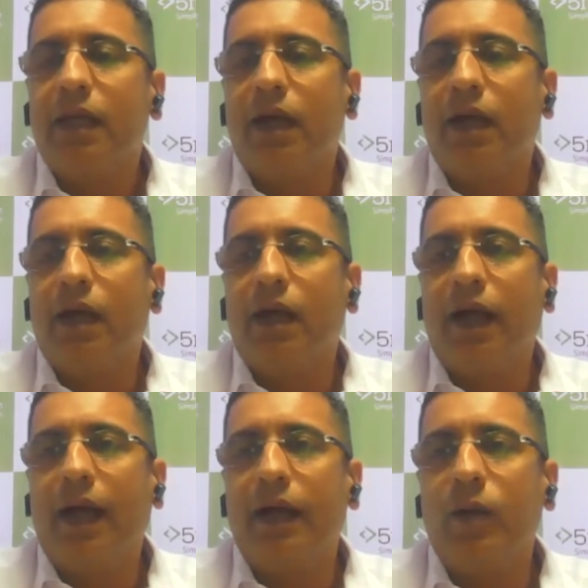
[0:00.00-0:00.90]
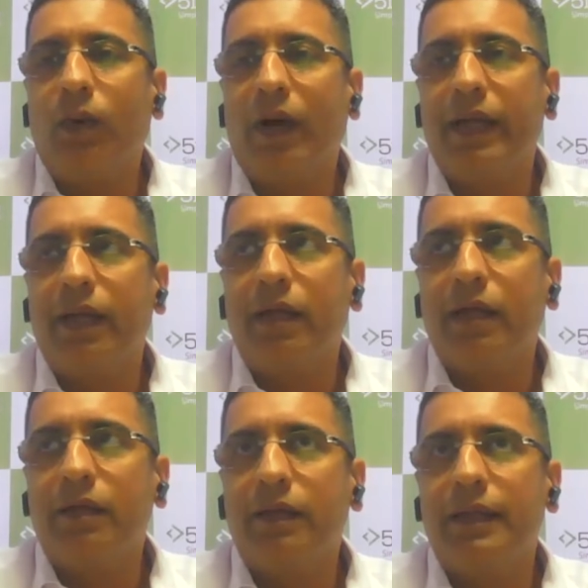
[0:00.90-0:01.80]
And
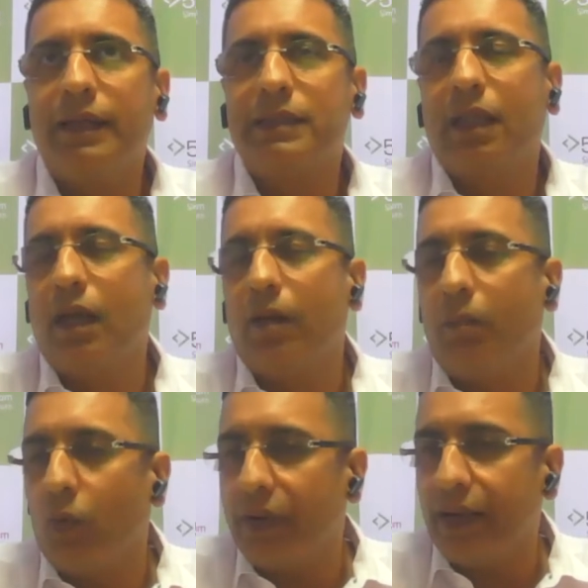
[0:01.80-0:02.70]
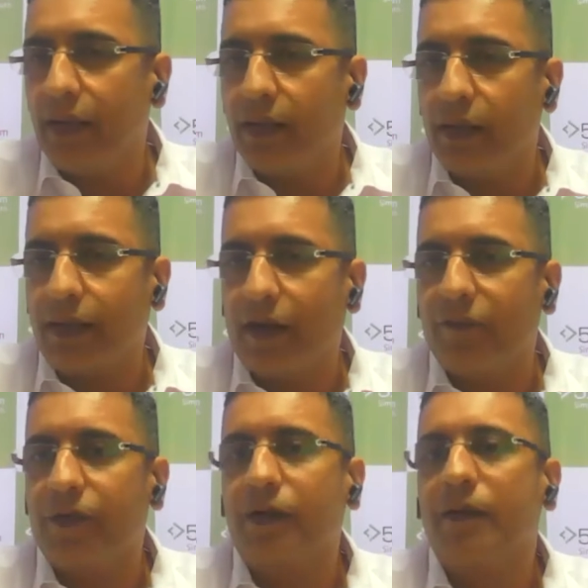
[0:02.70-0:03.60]
while it's a little boring kind
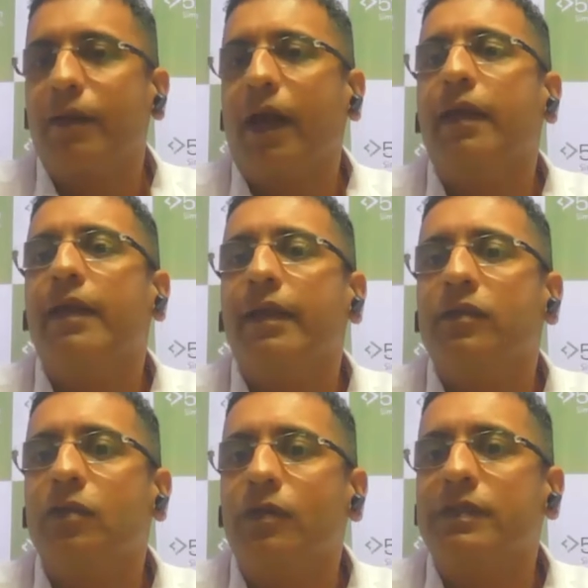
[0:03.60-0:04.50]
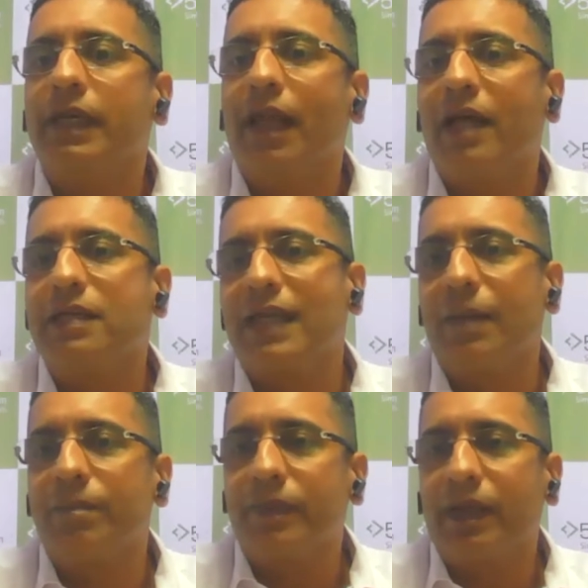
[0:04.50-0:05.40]
of a category, so to say, large
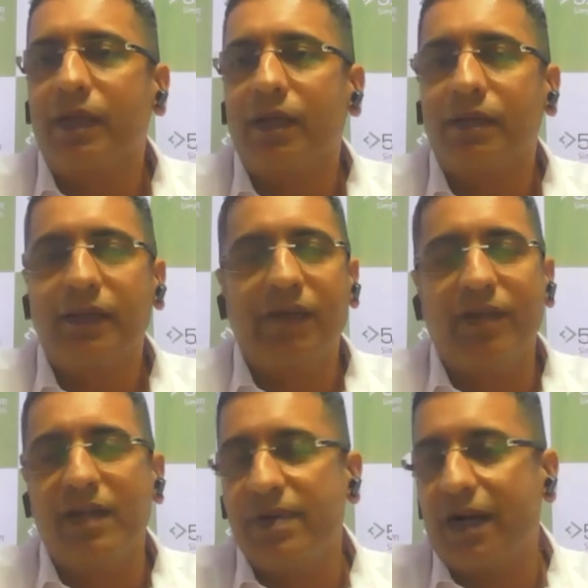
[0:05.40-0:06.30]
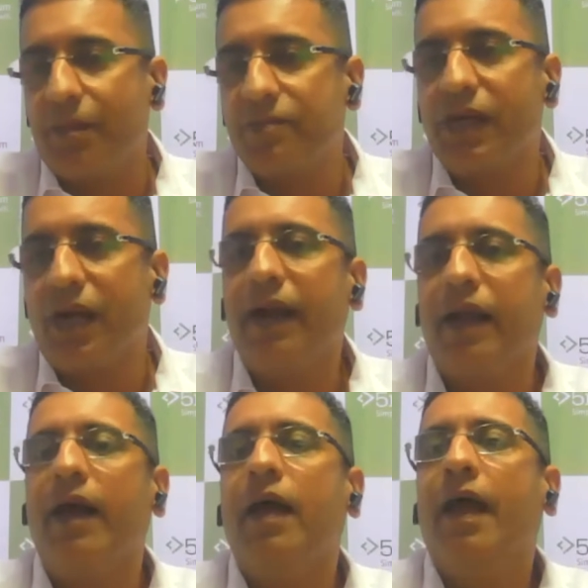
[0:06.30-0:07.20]
cap, they have a limited upside,
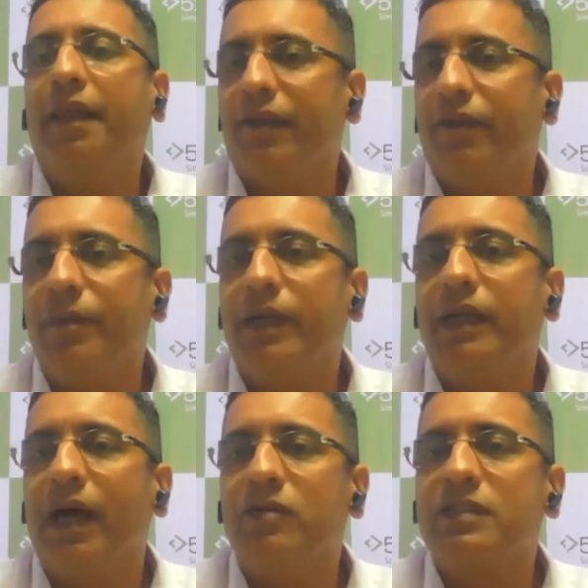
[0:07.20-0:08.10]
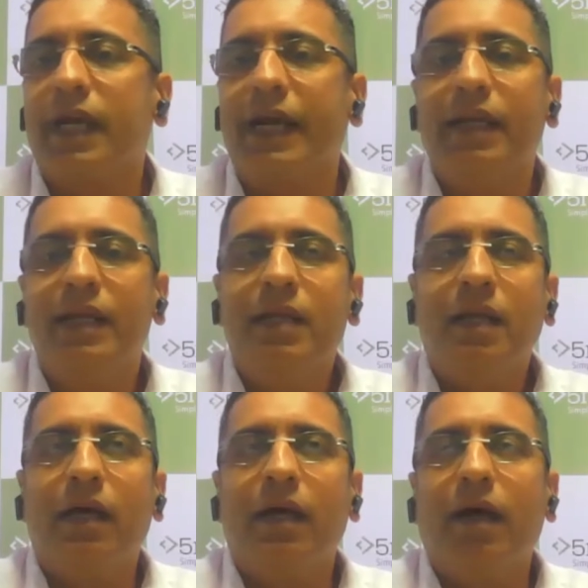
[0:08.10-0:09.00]
they have a limited downside.
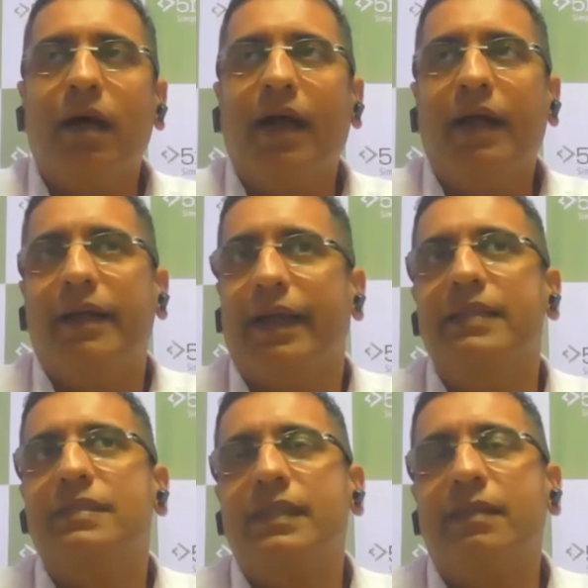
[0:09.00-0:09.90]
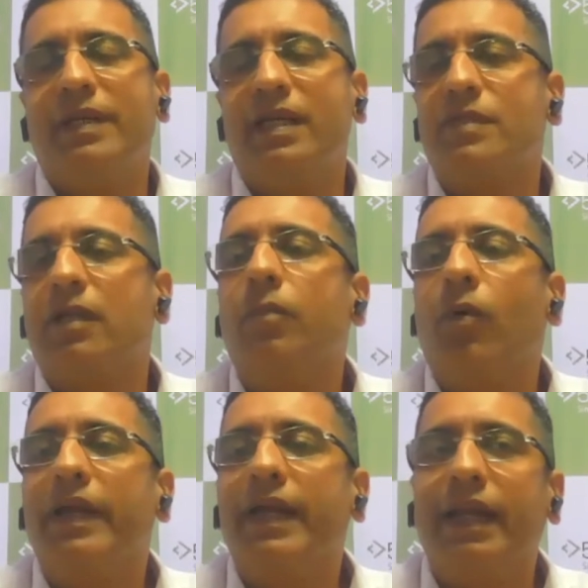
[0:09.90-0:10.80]
And hence it becomes a little
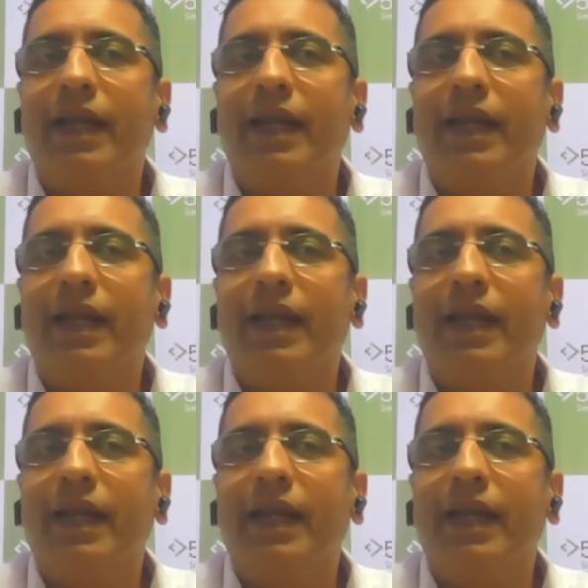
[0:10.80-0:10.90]
boring.